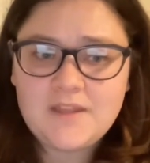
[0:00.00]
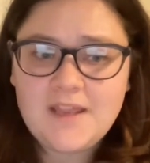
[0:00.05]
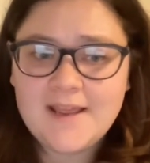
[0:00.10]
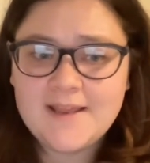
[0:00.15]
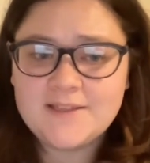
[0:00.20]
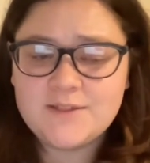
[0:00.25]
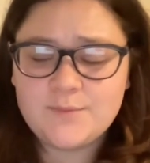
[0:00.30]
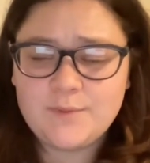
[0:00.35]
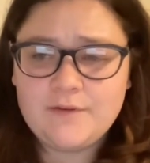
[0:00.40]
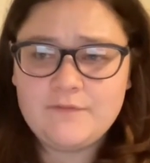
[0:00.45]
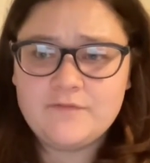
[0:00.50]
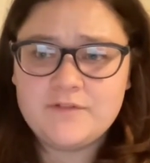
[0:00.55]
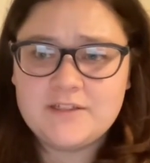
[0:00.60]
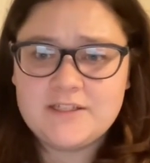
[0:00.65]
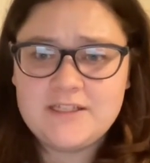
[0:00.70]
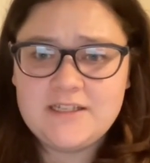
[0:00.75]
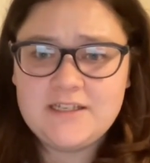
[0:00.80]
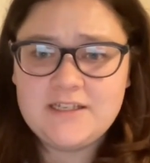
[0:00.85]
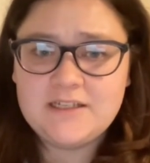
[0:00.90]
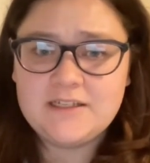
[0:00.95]
as we've
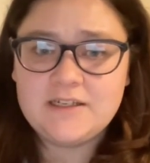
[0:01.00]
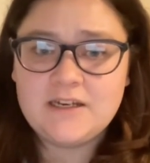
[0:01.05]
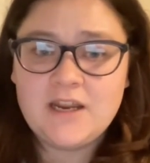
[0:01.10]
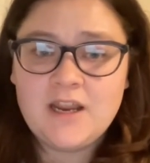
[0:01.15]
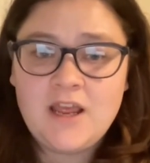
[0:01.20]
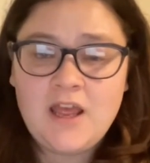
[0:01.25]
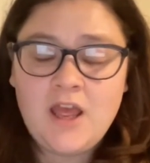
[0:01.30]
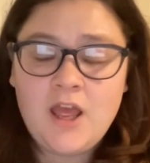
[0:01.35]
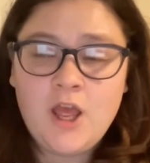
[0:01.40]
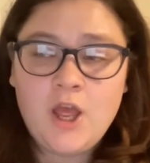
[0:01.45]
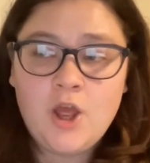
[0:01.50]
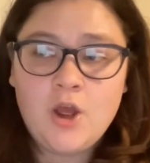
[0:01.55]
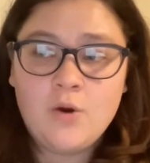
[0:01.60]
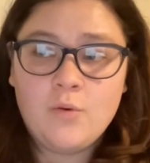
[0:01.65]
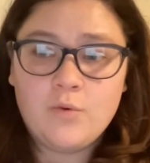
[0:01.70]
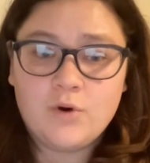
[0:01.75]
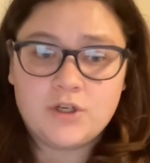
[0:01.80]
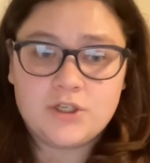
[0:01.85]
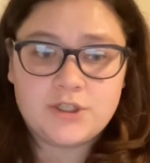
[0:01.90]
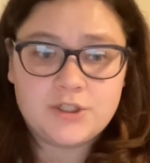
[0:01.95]
seen,
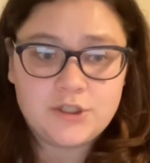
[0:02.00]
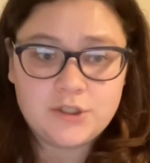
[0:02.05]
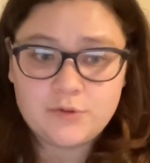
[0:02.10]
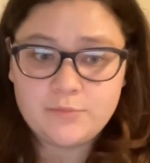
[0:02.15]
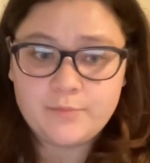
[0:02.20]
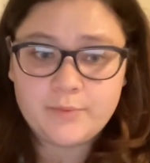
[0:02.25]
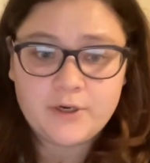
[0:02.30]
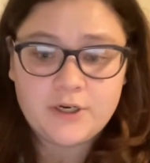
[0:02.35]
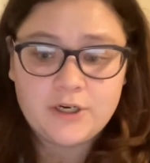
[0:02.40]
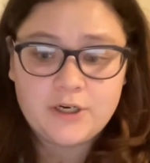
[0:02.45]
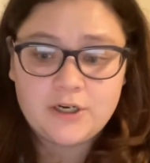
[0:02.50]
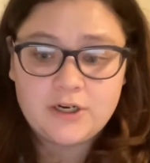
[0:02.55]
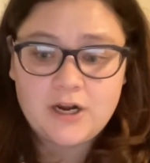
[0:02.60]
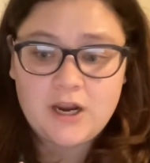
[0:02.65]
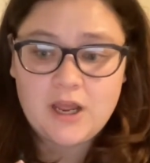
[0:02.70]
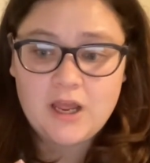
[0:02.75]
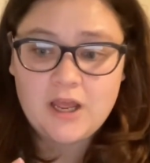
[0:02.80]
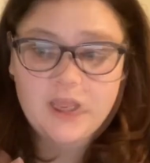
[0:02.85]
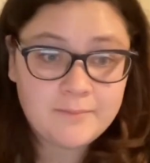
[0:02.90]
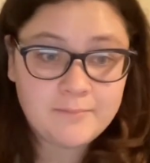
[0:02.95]
were super
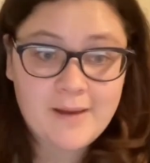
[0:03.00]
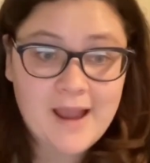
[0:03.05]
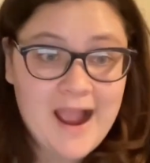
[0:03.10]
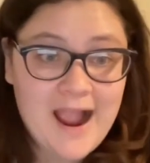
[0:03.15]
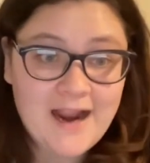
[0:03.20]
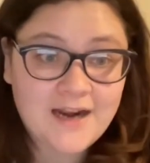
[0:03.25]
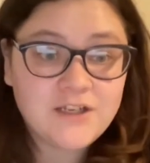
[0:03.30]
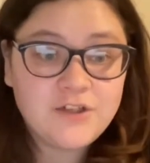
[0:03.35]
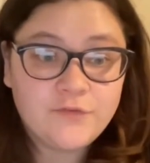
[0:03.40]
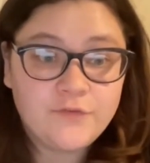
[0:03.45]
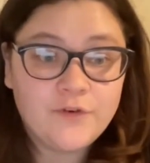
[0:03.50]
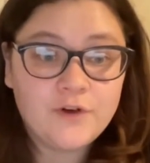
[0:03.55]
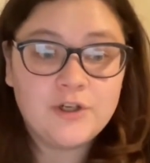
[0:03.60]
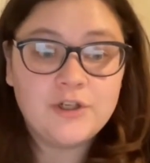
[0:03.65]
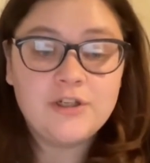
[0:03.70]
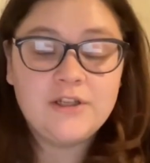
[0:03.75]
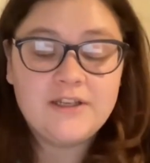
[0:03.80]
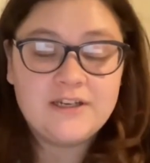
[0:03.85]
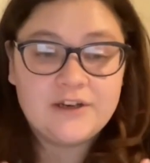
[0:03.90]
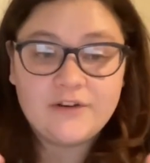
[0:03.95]
uh,
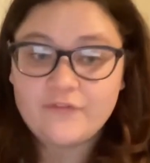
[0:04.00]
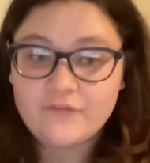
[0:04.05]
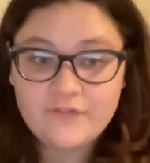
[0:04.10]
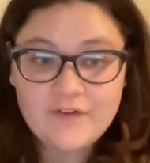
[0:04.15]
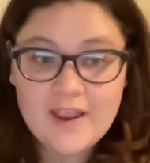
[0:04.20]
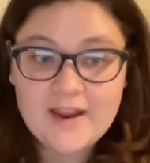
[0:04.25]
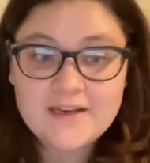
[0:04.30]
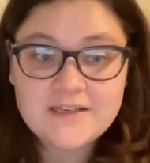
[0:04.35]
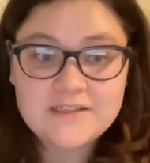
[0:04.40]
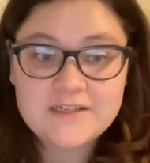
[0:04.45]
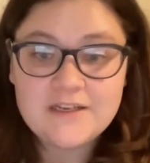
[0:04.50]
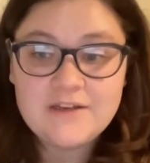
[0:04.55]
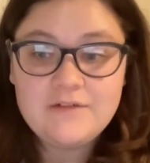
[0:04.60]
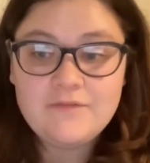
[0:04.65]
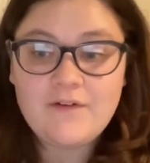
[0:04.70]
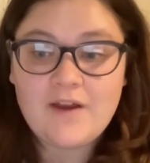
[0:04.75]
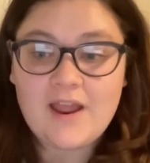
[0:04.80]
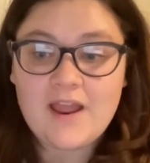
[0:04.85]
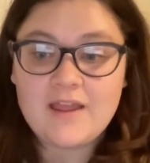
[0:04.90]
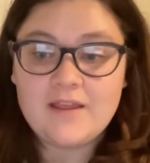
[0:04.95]
impactful and
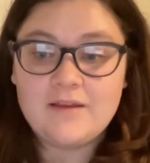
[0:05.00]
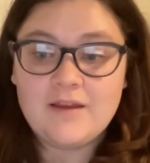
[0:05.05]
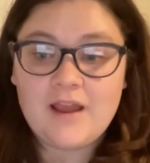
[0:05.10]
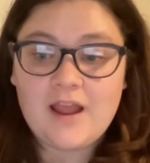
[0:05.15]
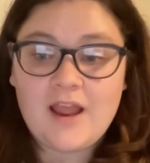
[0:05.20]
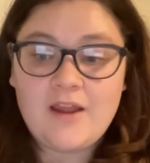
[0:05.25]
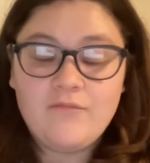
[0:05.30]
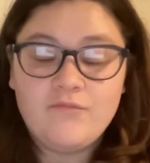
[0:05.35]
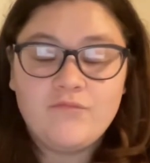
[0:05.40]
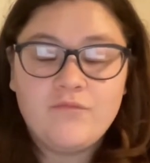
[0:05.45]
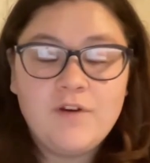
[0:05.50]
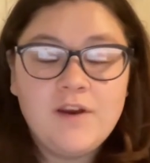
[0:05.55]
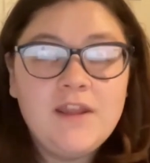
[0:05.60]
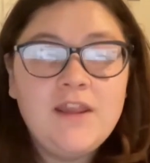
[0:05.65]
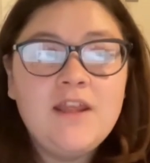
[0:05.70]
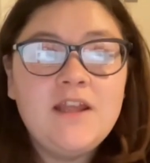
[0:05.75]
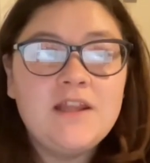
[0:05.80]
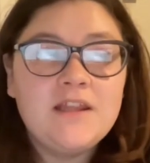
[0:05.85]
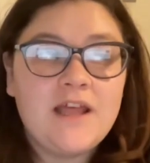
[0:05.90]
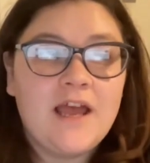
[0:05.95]
effective. I I
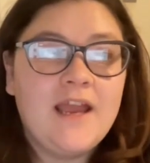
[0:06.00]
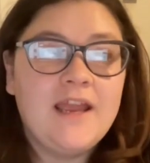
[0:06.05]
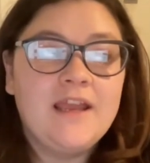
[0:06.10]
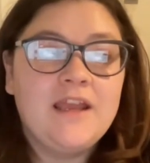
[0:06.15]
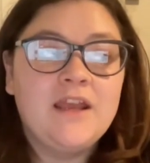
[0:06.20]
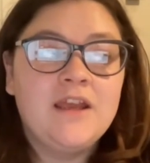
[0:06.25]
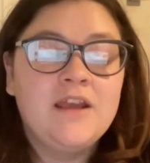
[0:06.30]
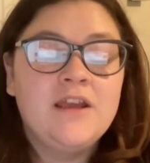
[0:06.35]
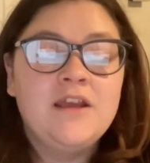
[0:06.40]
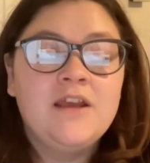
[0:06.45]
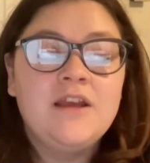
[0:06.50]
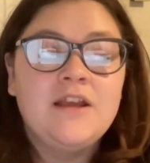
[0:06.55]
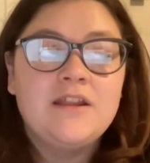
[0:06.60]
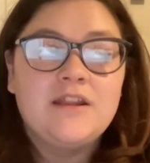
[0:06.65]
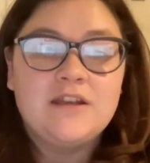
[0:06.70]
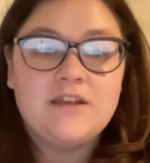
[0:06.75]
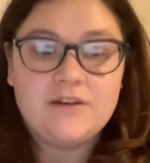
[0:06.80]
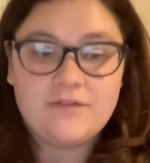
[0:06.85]
really like the